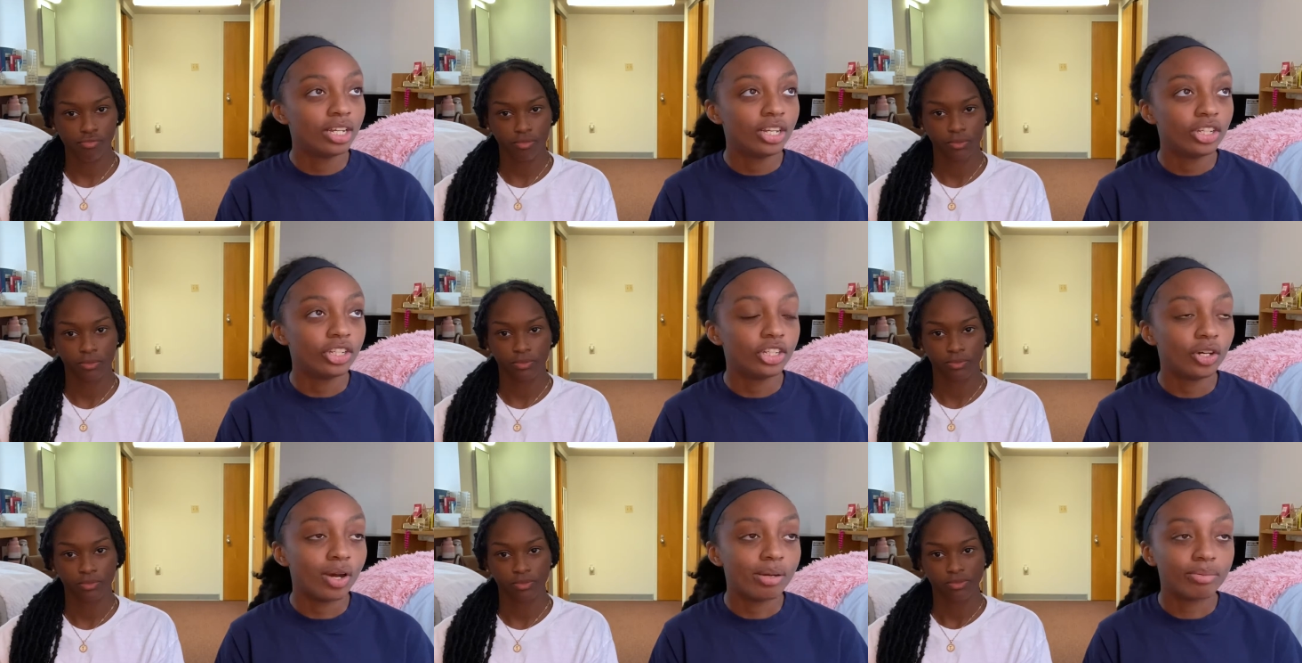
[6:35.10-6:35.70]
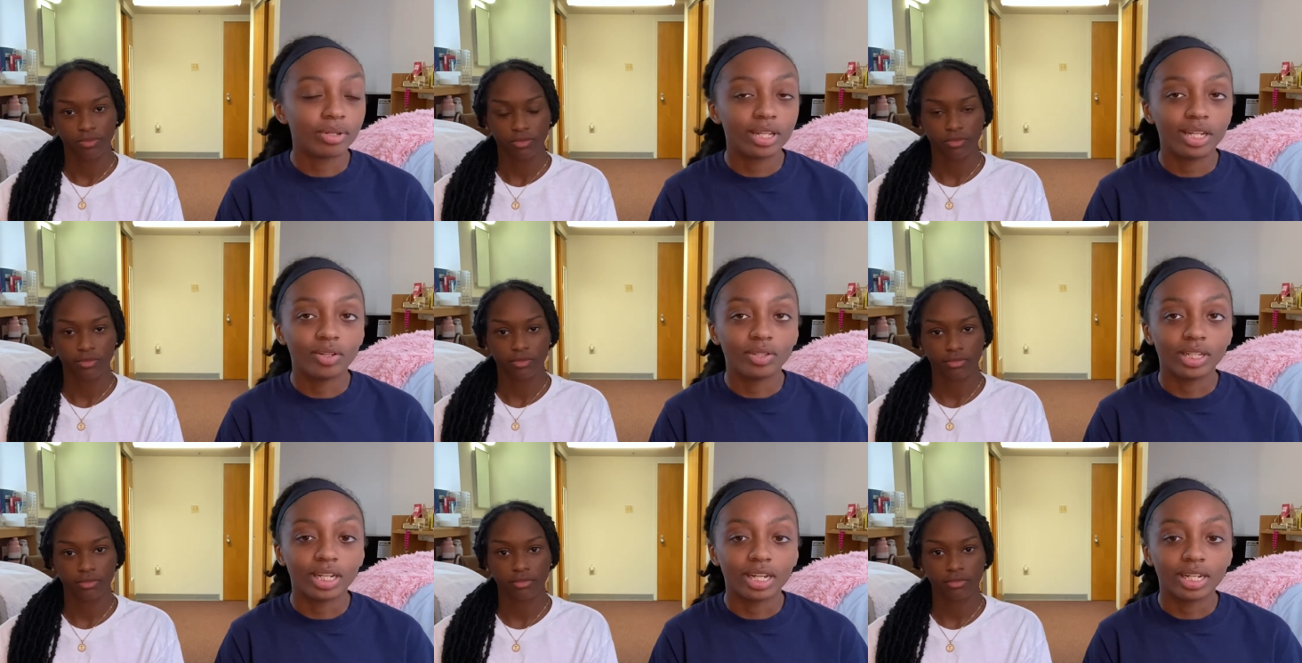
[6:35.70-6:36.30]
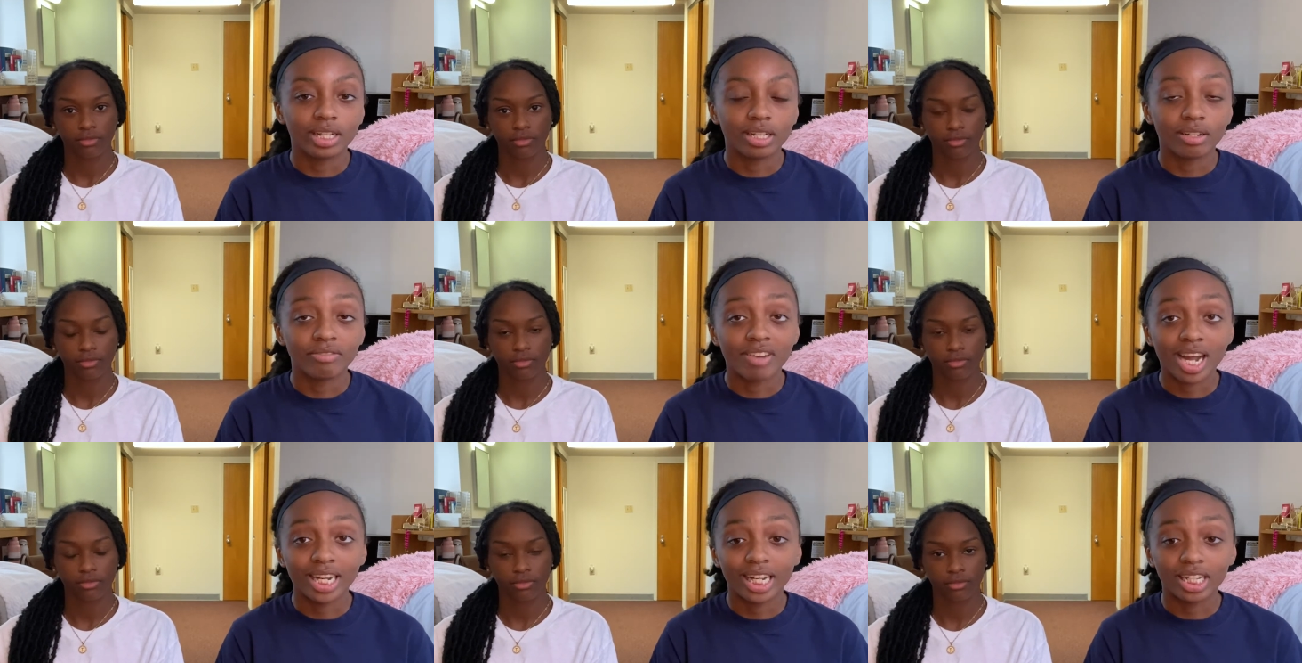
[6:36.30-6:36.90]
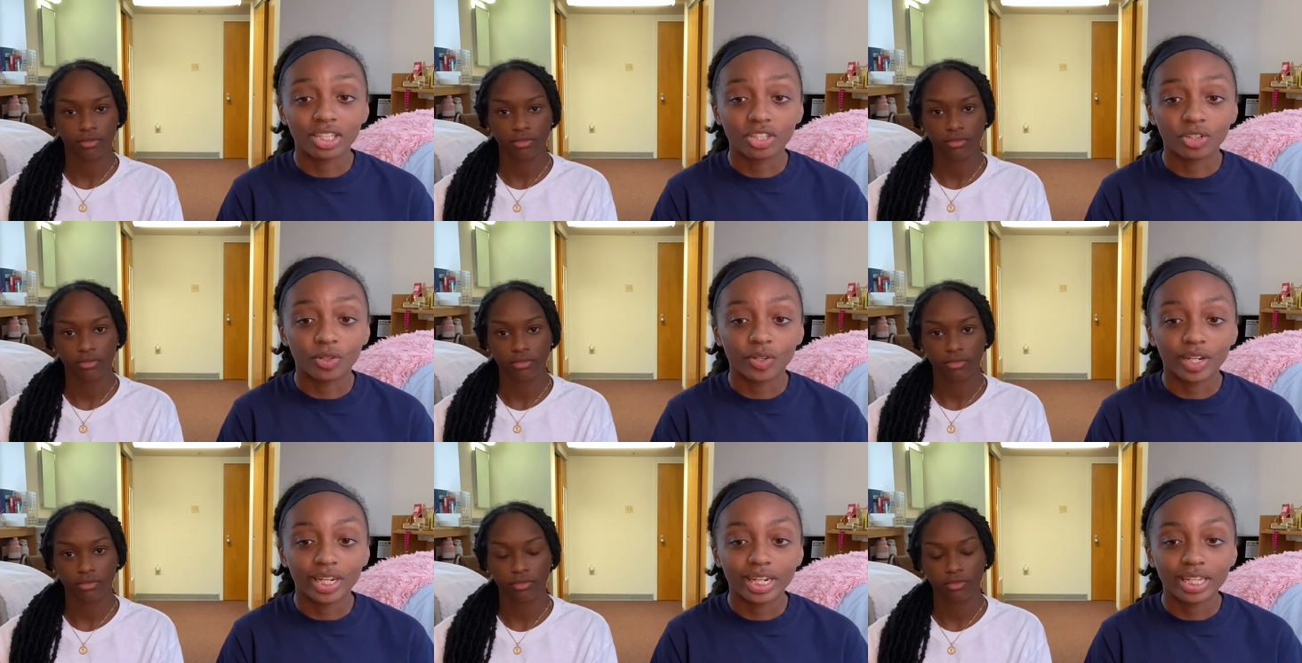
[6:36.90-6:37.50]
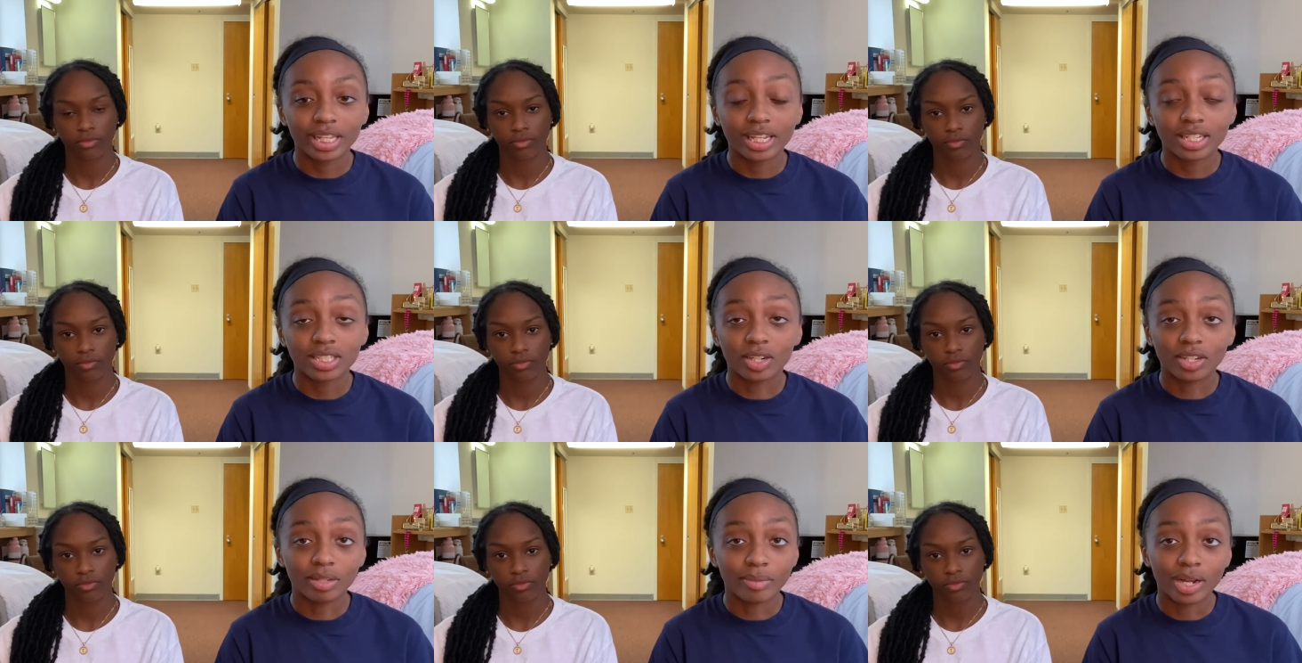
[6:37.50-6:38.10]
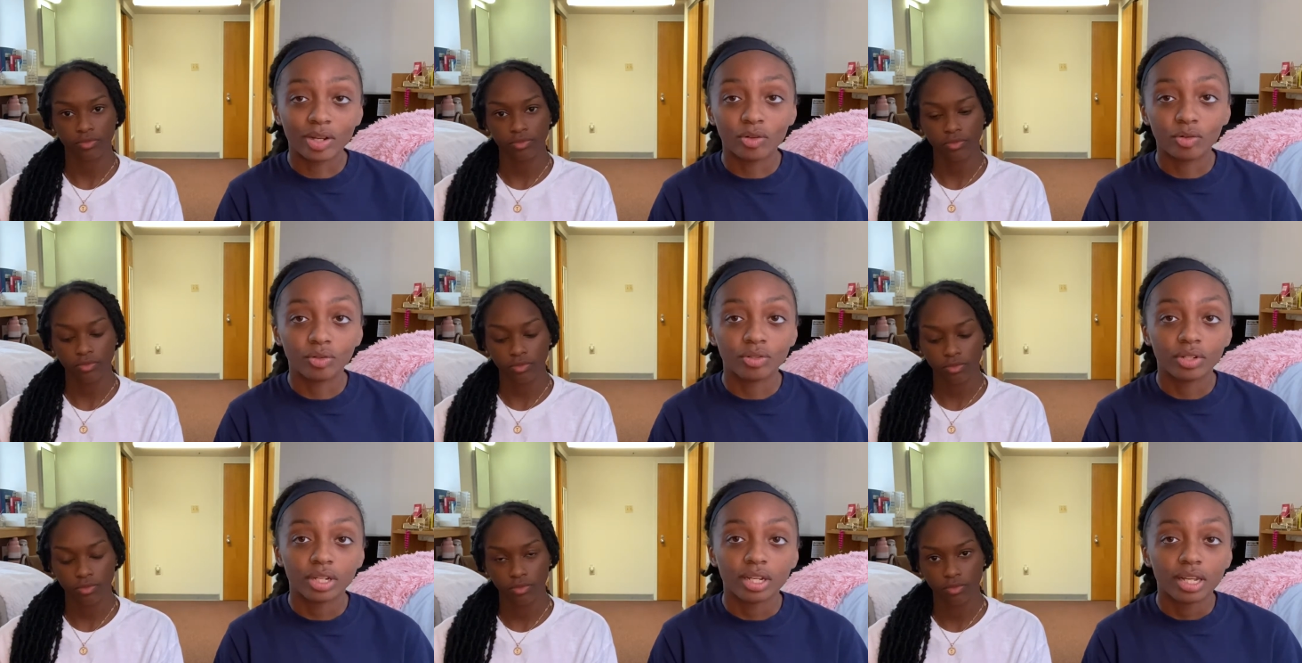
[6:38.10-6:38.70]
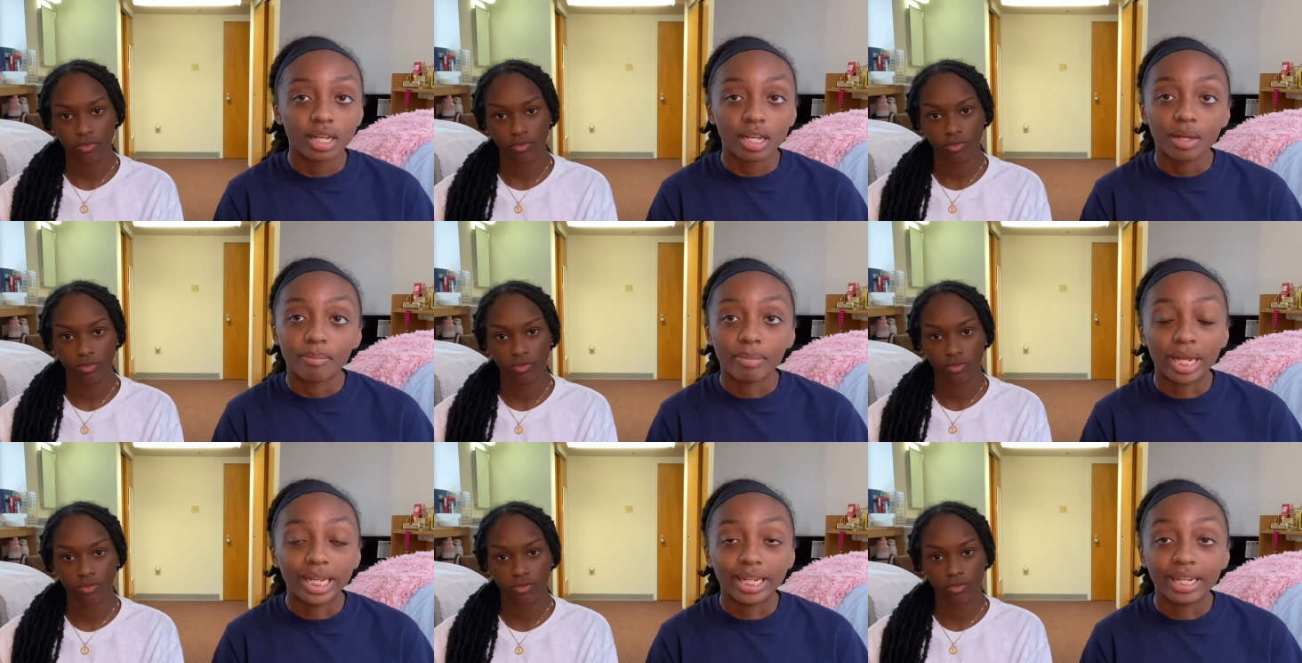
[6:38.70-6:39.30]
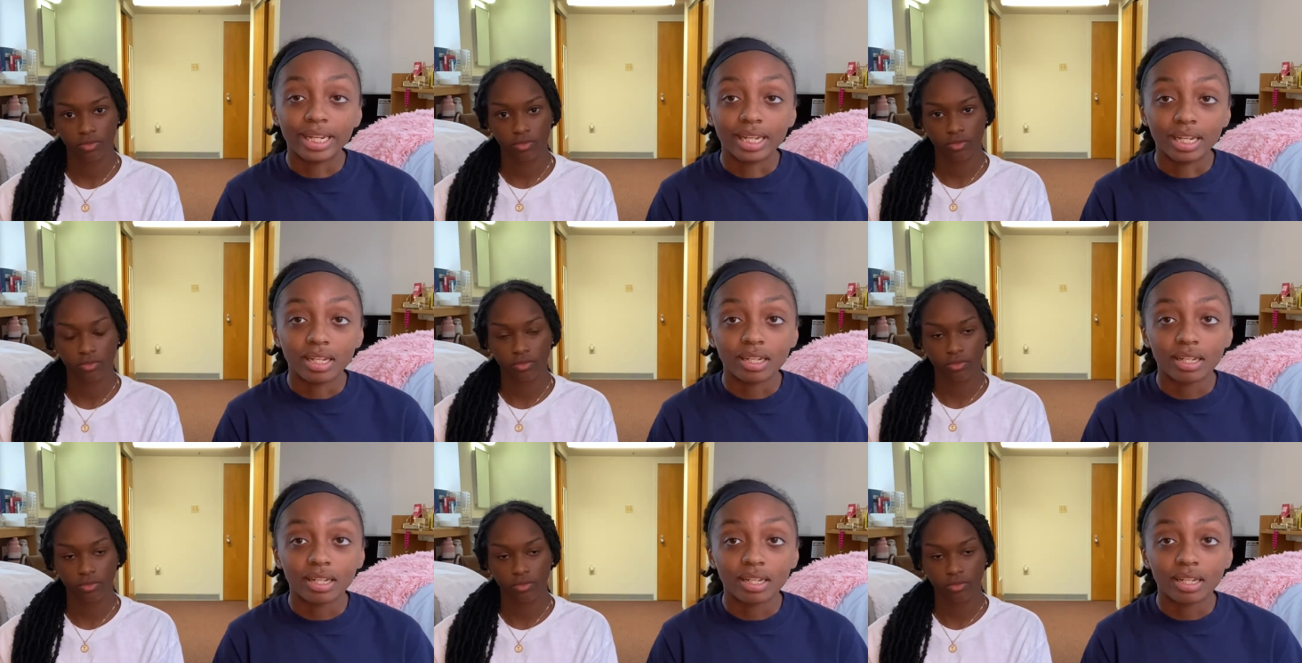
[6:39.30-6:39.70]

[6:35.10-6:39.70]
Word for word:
Speaker 1: you know, I plan on getting a finance degree and then starting my own banking